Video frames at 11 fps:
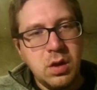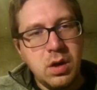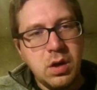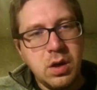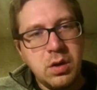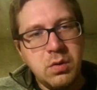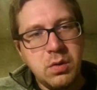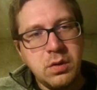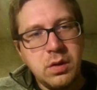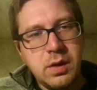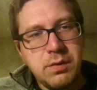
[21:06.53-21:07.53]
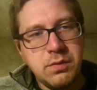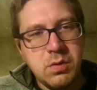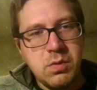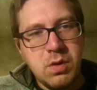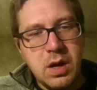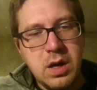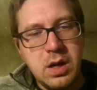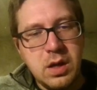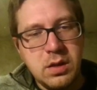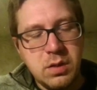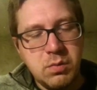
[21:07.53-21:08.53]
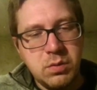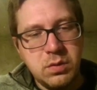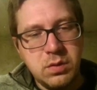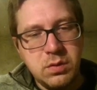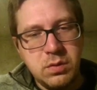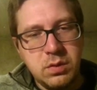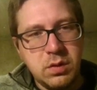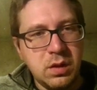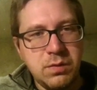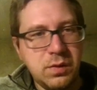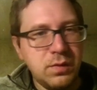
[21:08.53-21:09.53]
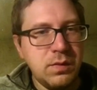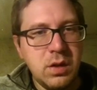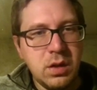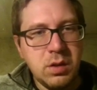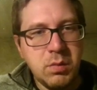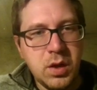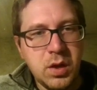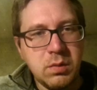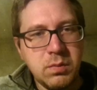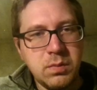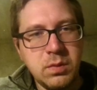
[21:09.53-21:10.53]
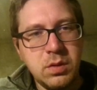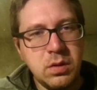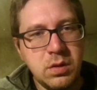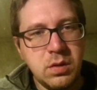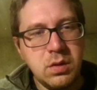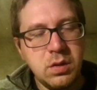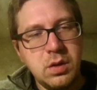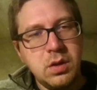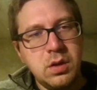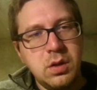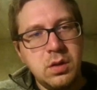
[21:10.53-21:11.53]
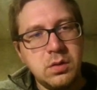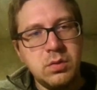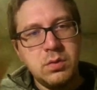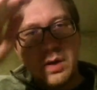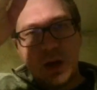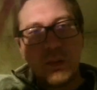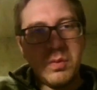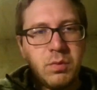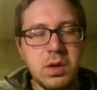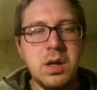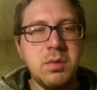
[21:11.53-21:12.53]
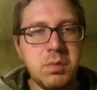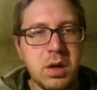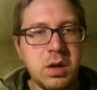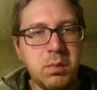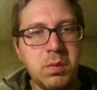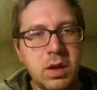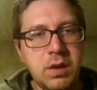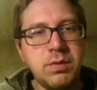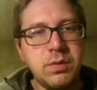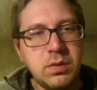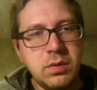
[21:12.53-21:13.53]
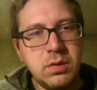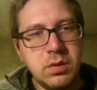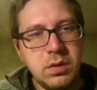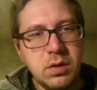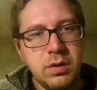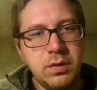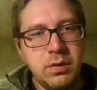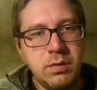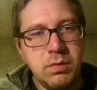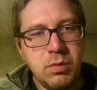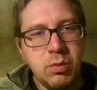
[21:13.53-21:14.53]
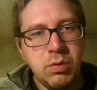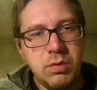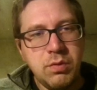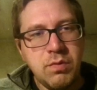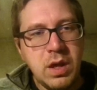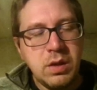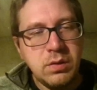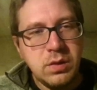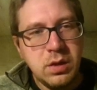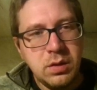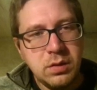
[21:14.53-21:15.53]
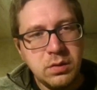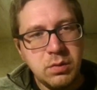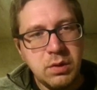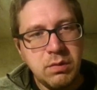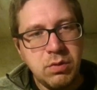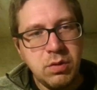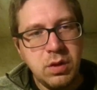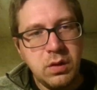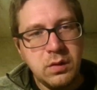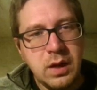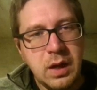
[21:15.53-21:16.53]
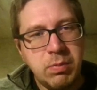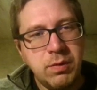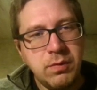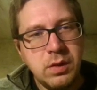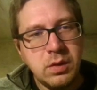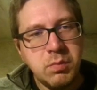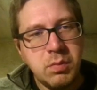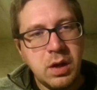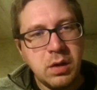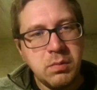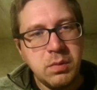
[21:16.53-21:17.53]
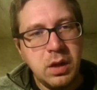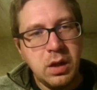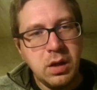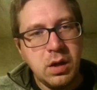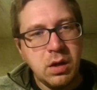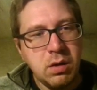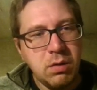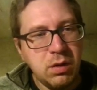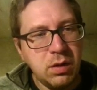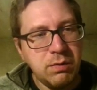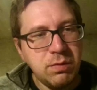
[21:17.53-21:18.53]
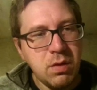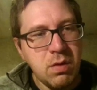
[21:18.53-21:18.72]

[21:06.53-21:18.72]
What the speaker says: auto on the left and right, and then we'll do like 50 on the bottom. So top, right, bottom, left are the order of the values here. So we have 30 on the top, 50 on the bottom, and auto on left and